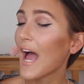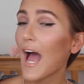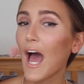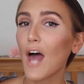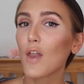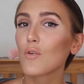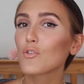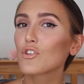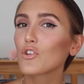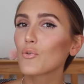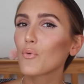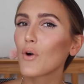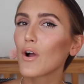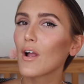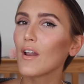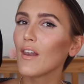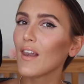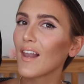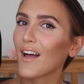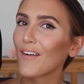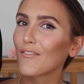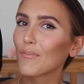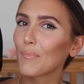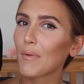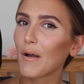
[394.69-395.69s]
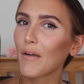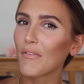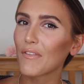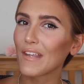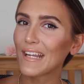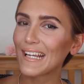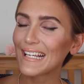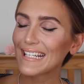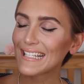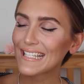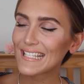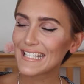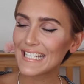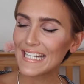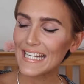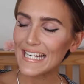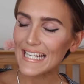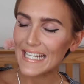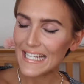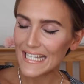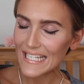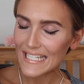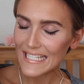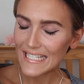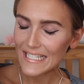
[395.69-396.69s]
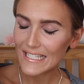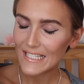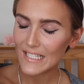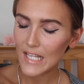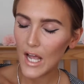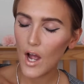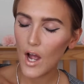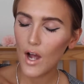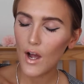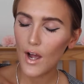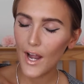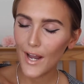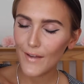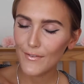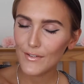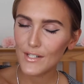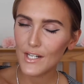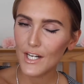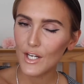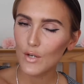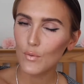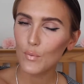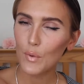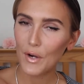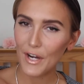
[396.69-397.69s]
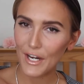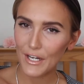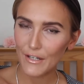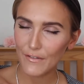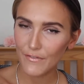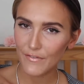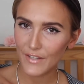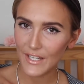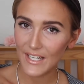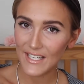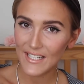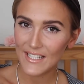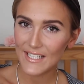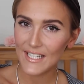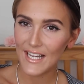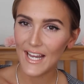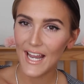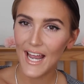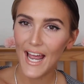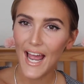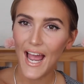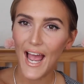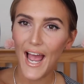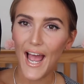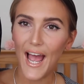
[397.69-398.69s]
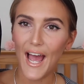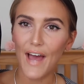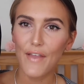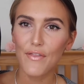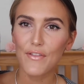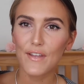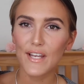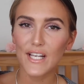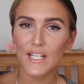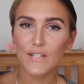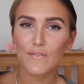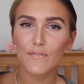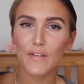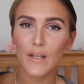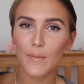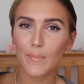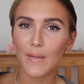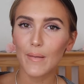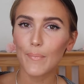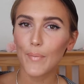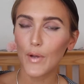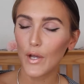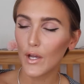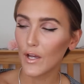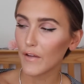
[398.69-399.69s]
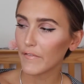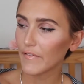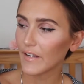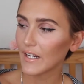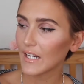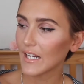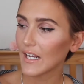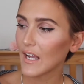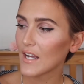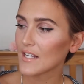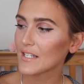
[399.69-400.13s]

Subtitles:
And also what I love about these is I have slightly wide feet and these fit me perfectly.